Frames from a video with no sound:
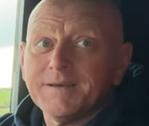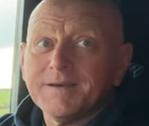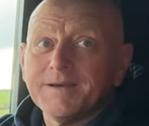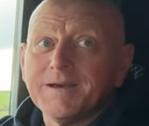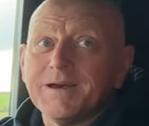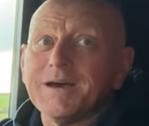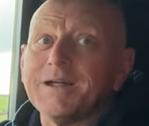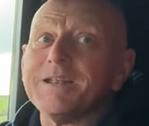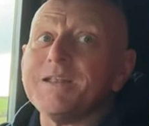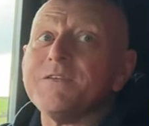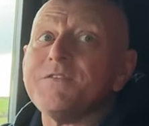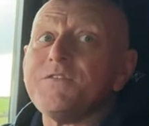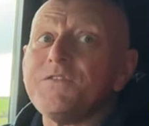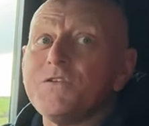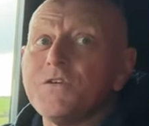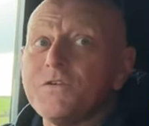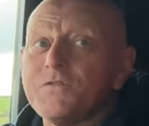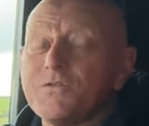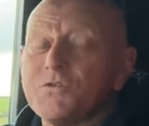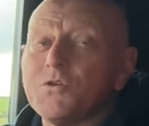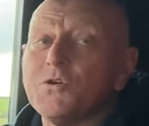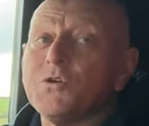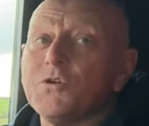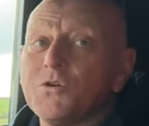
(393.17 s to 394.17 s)
Wow. And if
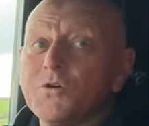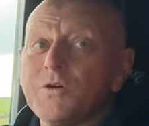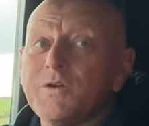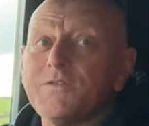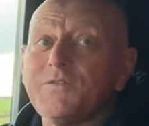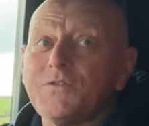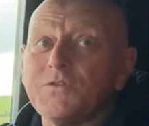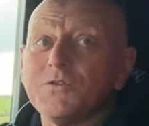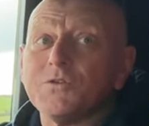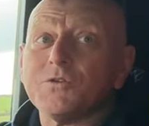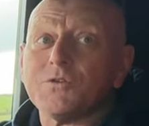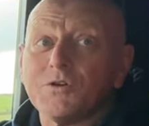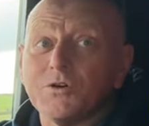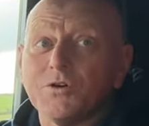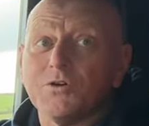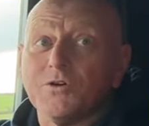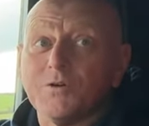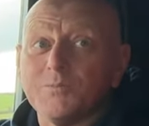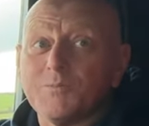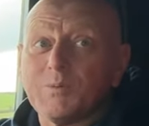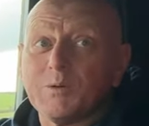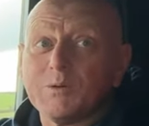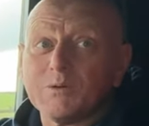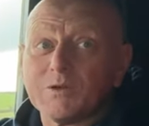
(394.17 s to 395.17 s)
you've caught, if you're
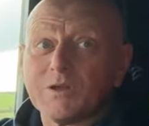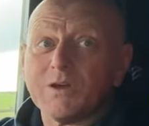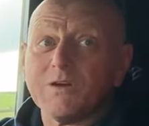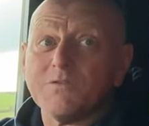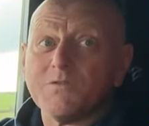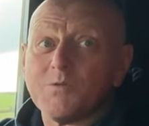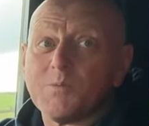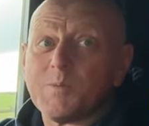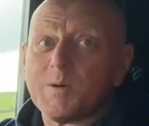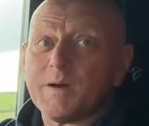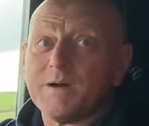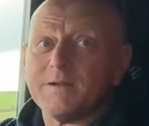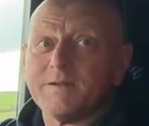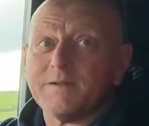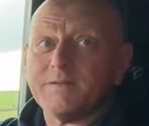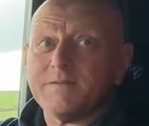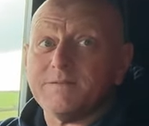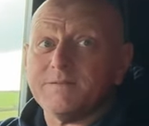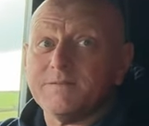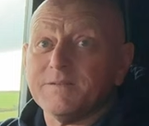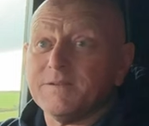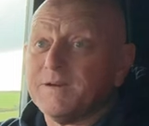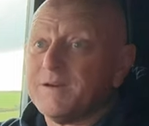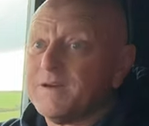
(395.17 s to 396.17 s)
caught pulled over by
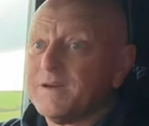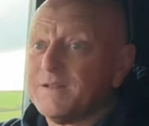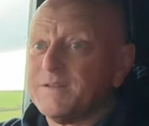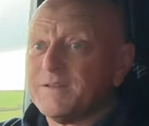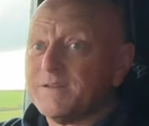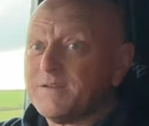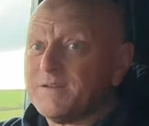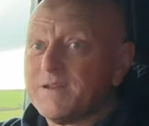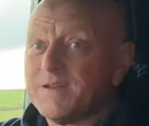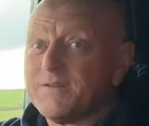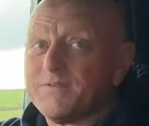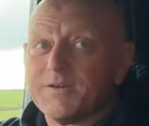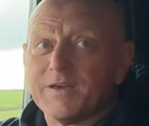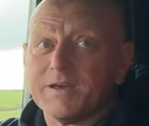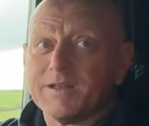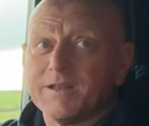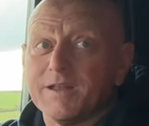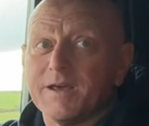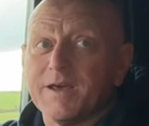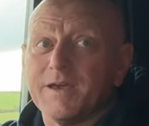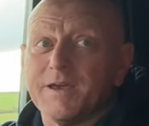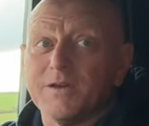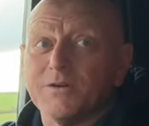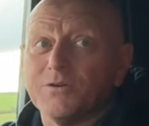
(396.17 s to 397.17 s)
uh, the
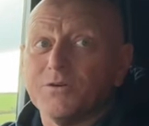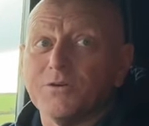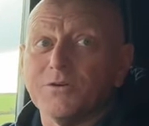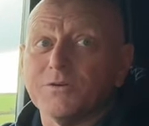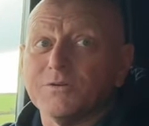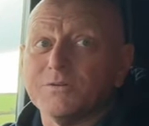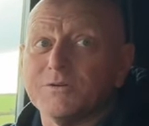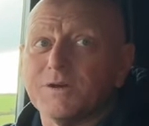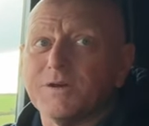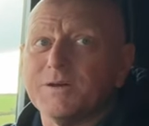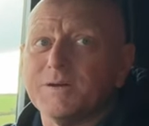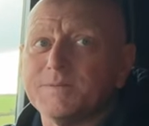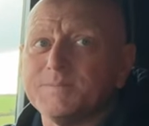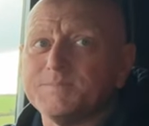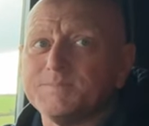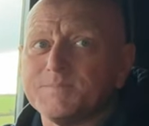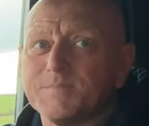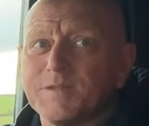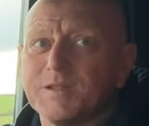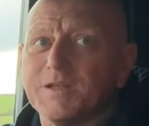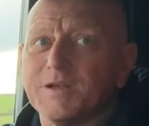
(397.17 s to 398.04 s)
DVLA or um,